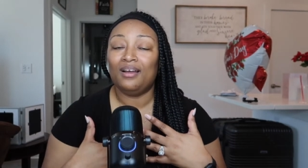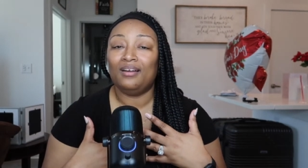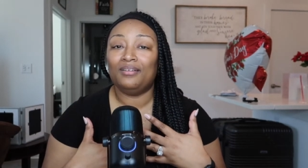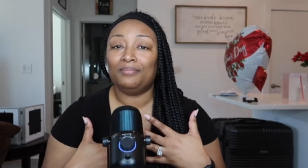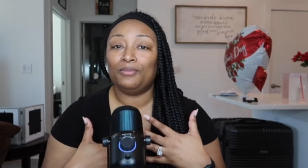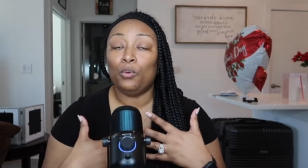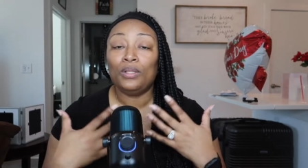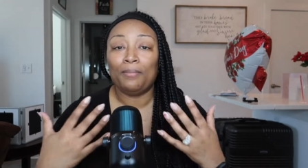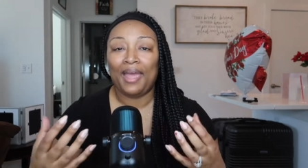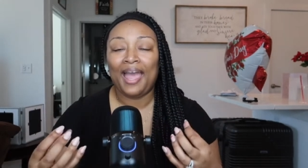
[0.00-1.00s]
um, on
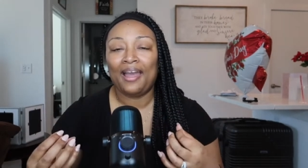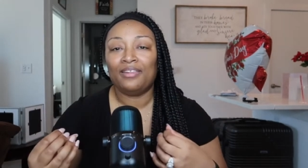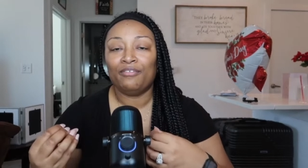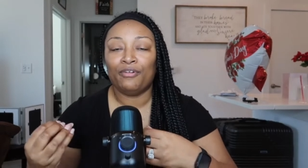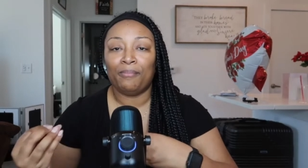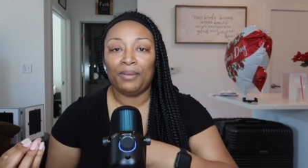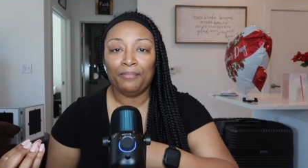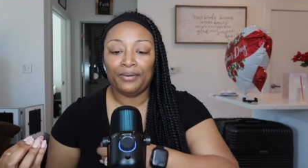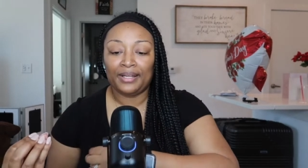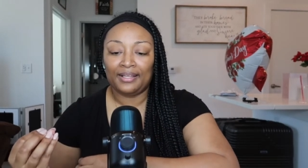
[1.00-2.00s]
the path and
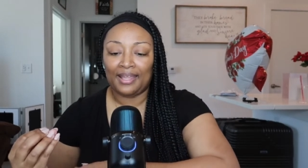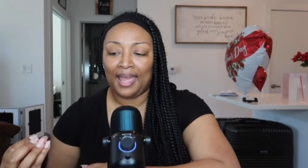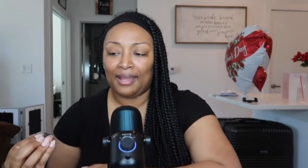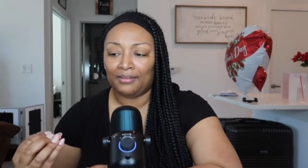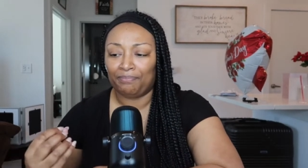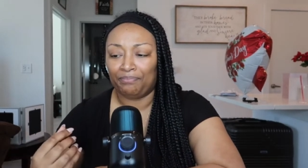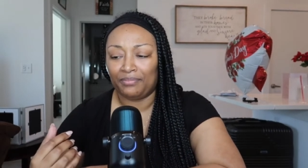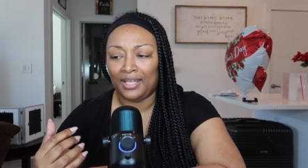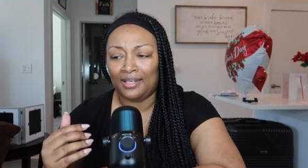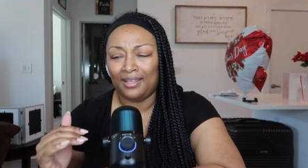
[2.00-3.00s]
remembering that
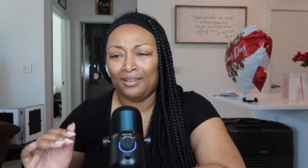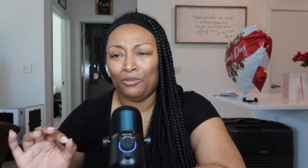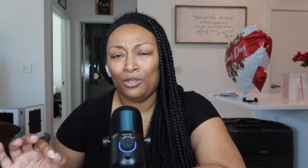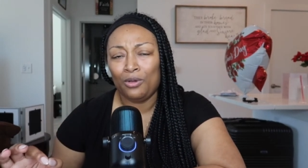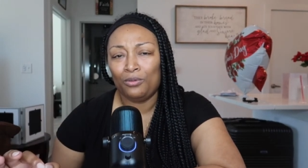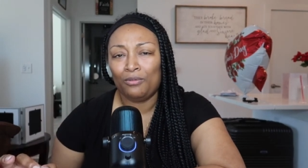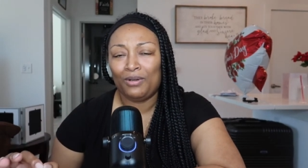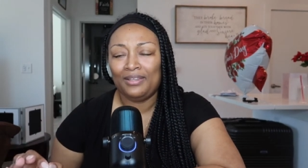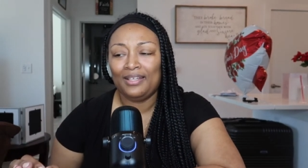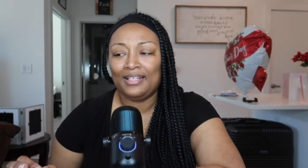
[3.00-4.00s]
and, and you know the
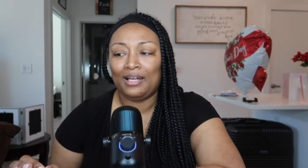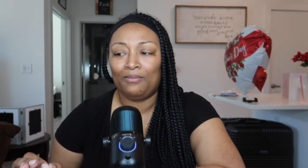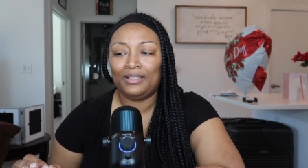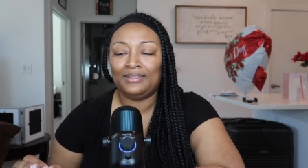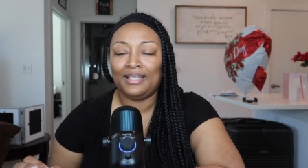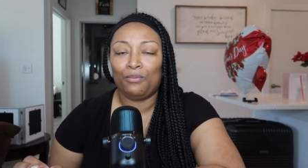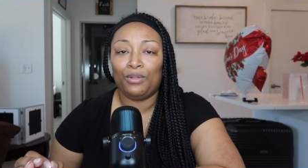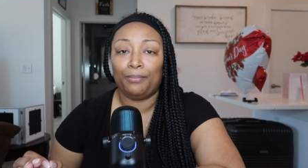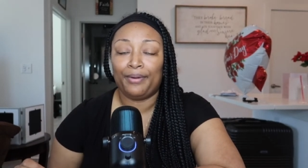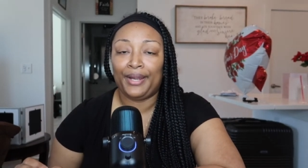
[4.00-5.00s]
one thing that i want to say
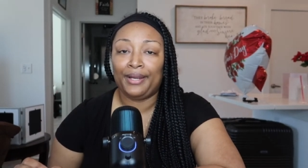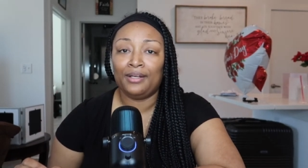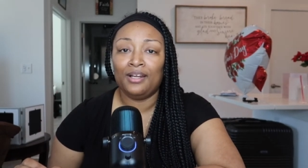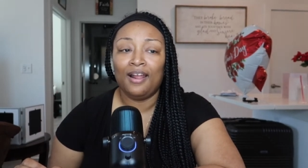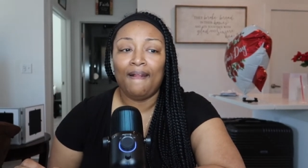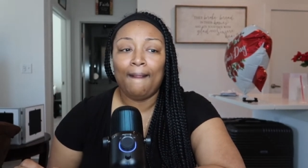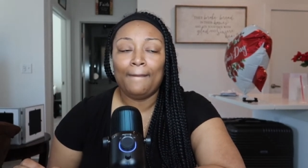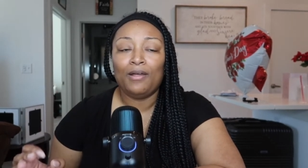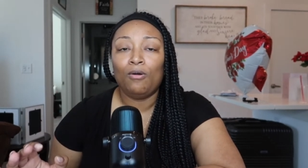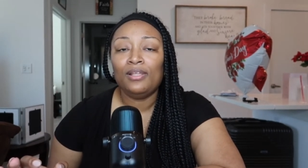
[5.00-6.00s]
with prayer
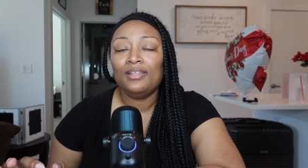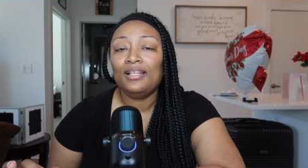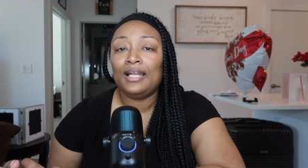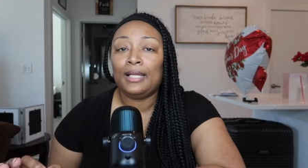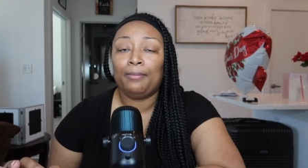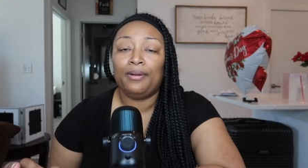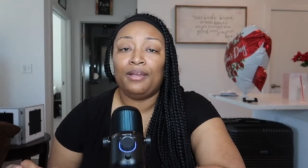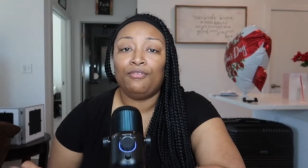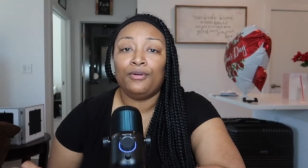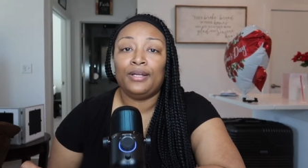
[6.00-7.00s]
the only thing that i pray
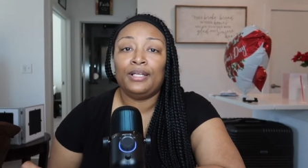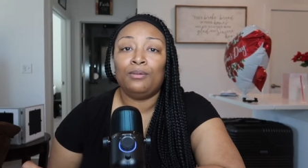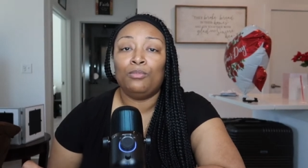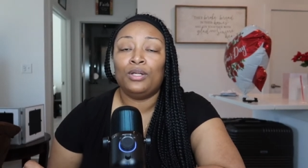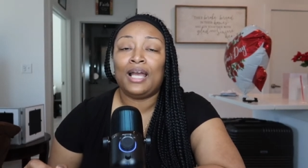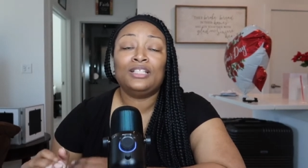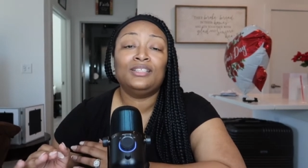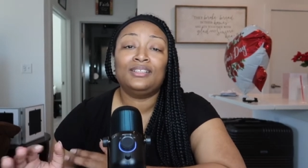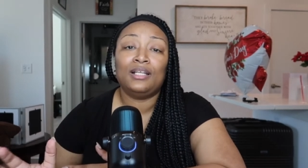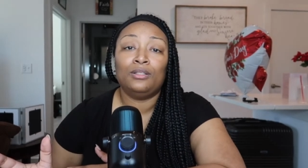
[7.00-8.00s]
for in the morning i
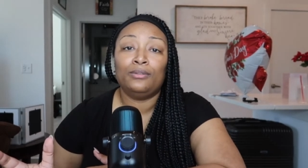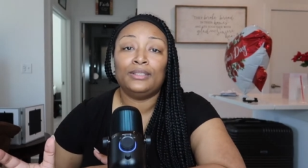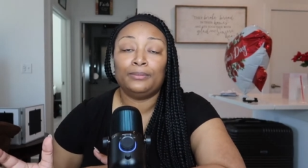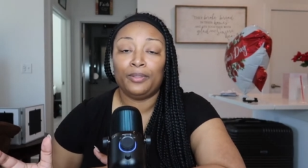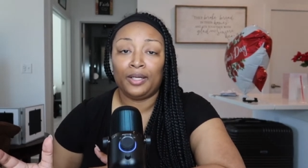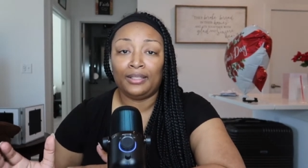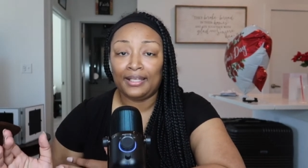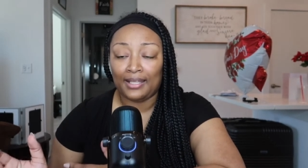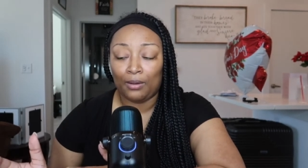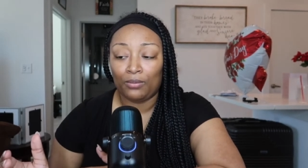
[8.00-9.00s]
just say the lord's prayer
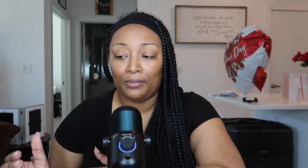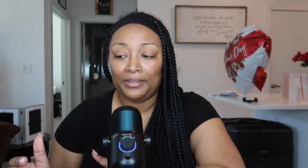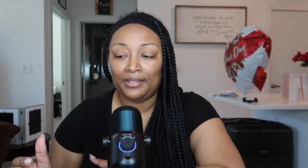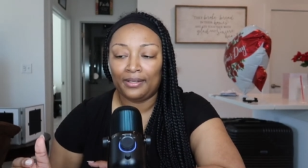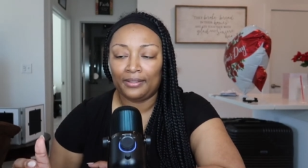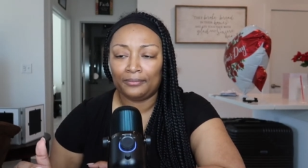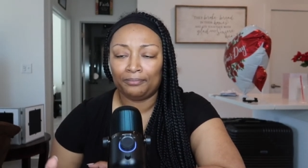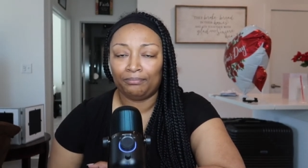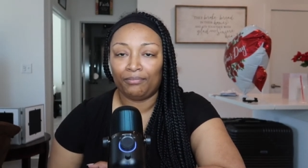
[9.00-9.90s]
let that will be done